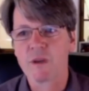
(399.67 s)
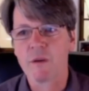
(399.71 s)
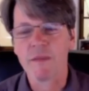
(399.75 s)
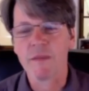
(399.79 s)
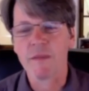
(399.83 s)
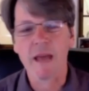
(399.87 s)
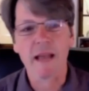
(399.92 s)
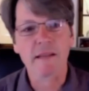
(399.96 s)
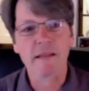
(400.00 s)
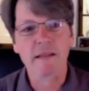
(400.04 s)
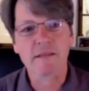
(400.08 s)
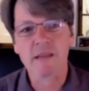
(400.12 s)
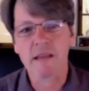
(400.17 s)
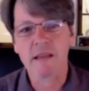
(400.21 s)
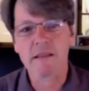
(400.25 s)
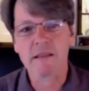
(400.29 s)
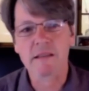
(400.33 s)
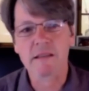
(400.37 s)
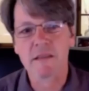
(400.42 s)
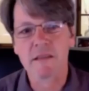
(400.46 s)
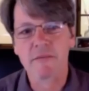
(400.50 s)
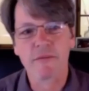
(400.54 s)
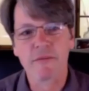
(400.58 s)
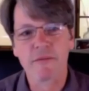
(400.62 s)
So in that
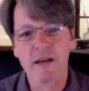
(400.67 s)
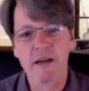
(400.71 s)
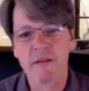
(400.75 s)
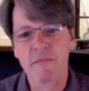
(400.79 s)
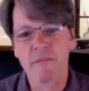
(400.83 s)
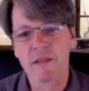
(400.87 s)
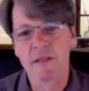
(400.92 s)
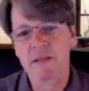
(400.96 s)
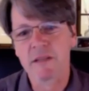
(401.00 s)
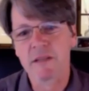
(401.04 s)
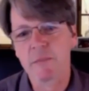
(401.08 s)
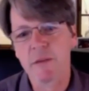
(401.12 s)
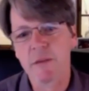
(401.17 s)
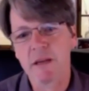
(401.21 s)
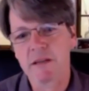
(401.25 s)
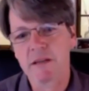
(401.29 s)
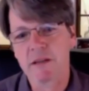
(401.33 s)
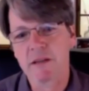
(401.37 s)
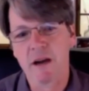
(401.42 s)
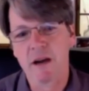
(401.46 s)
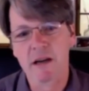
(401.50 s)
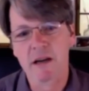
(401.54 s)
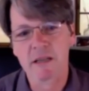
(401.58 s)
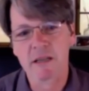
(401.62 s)
sense, the freedom that's
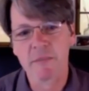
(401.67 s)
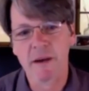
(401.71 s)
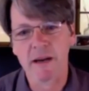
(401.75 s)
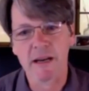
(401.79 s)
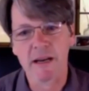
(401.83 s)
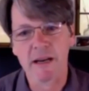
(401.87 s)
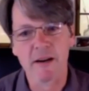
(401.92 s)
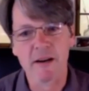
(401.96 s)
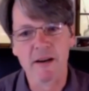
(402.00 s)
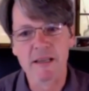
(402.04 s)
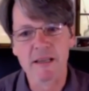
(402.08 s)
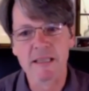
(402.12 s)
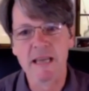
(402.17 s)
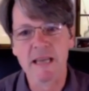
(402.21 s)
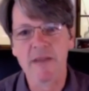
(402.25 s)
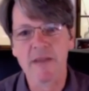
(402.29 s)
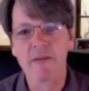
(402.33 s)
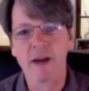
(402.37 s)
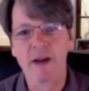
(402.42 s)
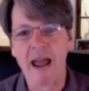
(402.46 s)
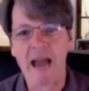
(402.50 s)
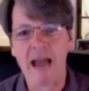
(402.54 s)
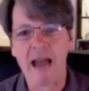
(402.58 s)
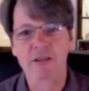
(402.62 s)
being talked about here is
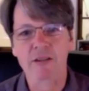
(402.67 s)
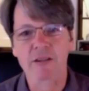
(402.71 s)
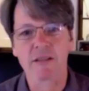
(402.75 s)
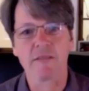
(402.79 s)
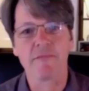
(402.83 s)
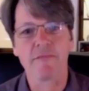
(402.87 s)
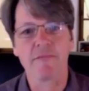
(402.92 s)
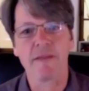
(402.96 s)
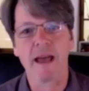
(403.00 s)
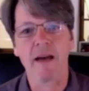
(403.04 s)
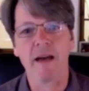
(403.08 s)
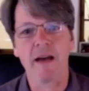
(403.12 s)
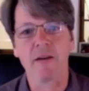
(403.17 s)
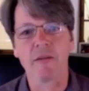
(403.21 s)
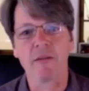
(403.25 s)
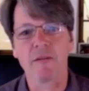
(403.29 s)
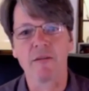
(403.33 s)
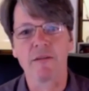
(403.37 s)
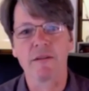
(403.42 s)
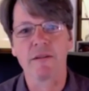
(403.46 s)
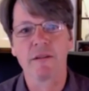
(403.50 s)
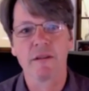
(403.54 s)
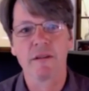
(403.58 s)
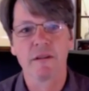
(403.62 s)
never actually
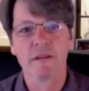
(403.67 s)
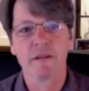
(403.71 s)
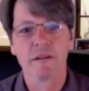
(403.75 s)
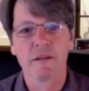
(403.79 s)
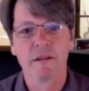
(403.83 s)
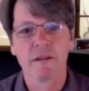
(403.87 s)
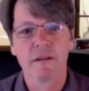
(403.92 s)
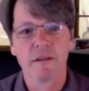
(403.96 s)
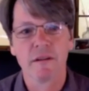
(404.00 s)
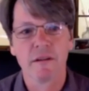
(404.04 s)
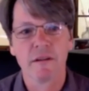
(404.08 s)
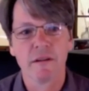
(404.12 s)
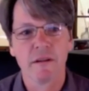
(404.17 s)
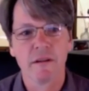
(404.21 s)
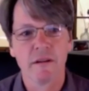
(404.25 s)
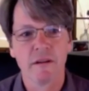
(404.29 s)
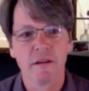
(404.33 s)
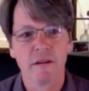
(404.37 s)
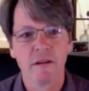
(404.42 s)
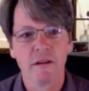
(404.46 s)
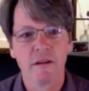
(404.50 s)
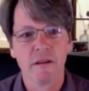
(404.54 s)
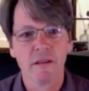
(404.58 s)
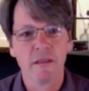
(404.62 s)
found.
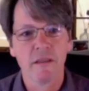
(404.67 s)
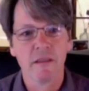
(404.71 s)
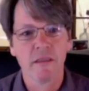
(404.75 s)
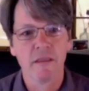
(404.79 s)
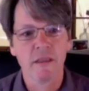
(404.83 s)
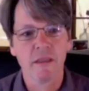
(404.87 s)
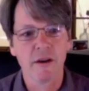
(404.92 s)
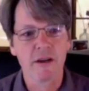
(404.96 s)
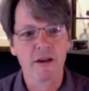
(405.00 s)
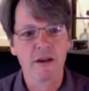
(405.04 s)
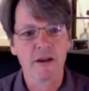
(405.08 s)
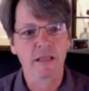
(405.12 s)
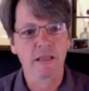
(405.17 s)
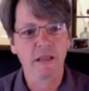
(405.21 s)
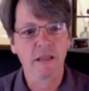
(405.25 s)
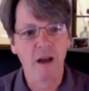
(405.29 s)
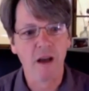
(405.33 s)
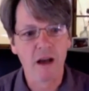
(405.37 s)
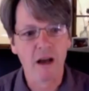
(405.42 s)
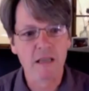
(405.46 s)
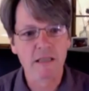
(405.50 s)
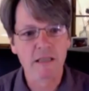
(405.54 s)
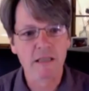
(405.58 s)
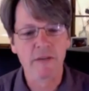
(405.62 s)
There is a
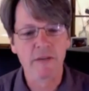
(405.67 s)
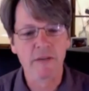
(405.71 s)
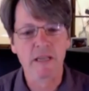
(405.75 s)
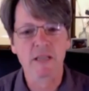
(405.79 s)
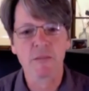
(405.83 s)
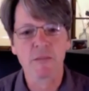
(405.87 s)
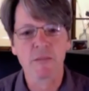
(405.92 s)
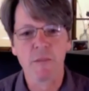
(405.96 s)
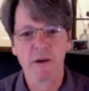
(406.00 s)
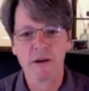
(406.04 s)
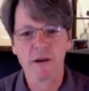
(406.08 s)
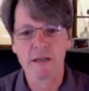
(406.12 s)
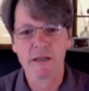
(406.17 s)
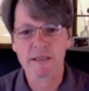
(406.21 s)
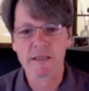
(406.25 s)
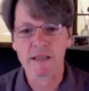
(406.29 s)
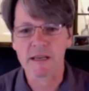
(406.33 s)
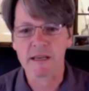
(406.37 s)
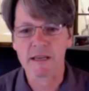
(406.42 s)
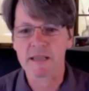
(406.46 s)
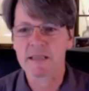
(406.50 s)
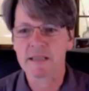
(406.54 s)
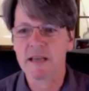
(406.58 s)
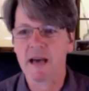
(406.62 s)
loss of an
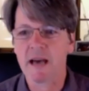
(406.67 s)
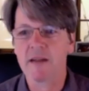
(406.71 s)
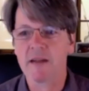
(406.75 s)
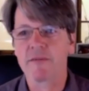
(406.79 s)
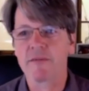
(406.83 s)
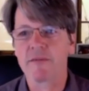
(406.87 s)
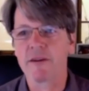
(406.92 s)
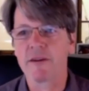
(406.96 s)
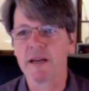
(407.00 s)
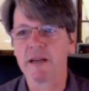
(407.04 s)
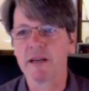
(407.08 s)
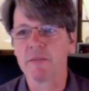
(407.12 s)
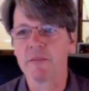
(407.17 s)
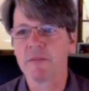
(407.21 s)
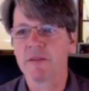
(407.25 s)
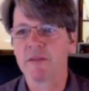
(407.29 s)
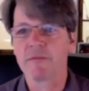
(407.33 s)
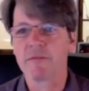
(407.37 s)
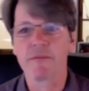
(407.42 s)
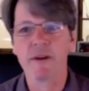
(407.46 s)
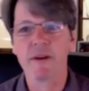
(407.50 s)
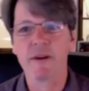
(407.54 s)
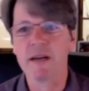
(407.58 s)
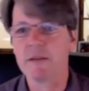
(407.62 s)
experience that it's not freedom,
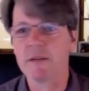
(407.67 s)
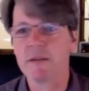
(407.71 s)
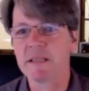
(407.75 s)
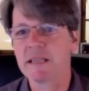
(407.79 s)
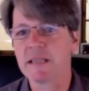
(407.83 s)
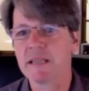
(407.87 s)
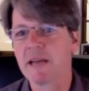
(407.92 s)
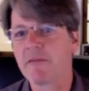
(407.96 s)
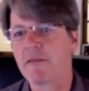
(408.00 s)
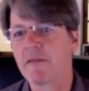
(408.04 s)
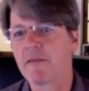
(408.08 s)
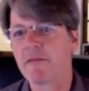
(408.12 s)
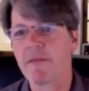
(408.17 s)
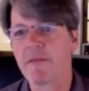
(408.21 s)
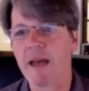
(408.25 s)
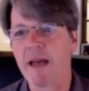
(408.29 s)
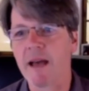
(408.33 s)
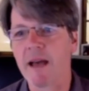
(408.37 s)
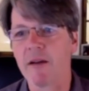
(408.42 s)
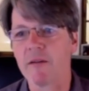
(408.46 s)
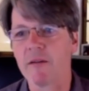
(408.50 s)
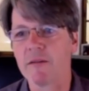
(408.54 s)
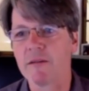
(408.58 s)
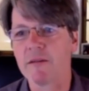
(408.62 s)
but freedom is never
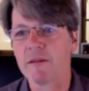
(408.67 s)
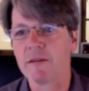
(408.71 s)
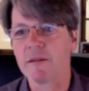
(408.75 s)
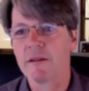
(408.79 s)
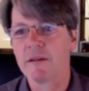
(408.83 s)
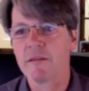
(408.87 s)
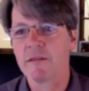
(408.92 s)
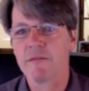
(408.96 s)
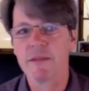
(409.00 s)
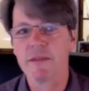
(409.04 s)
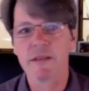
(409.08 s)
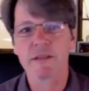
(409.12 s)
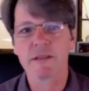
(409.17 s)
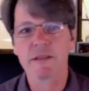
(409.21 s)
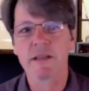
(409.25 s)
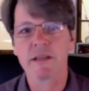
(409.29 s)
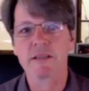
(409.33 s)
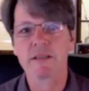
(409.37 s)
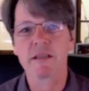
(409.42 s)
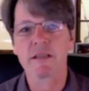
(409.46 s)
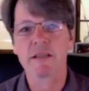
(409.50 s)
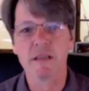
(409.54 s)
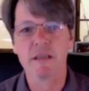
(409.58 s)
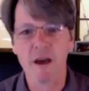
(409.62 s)
found. This
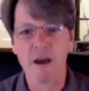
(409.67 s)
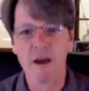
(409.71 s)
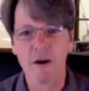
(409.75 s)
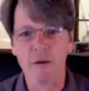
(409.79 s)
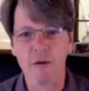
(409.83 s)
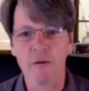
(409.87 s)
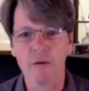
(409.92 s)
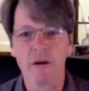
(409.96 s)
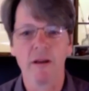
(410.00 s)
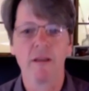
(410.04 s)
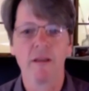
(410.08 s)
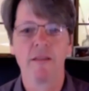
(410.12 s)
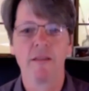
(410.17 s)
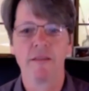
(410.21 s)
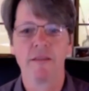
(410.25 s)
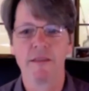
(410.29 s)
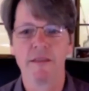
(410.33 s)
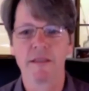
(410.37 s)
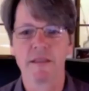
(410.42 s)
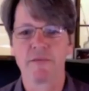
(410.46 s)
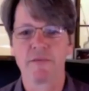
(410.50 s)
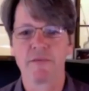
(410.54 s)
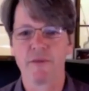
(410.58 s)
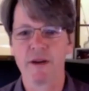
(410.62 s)
doesn't know
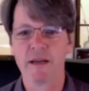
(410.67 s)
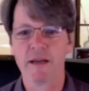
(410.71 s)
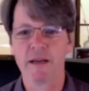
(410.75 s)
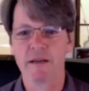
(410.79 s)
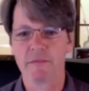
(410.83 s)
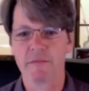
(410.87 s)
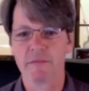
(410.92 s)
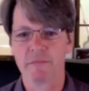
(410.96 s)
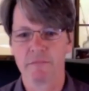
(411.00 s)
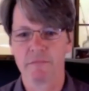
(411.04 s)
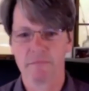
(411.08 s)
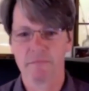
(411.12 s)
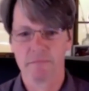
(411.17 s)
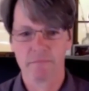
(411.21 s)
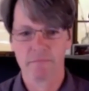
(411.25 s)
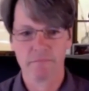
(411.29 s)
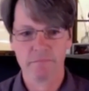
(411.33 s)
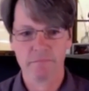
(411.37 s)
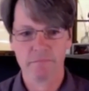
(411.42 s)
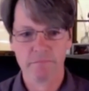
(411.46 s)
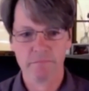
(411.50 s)
this freedom.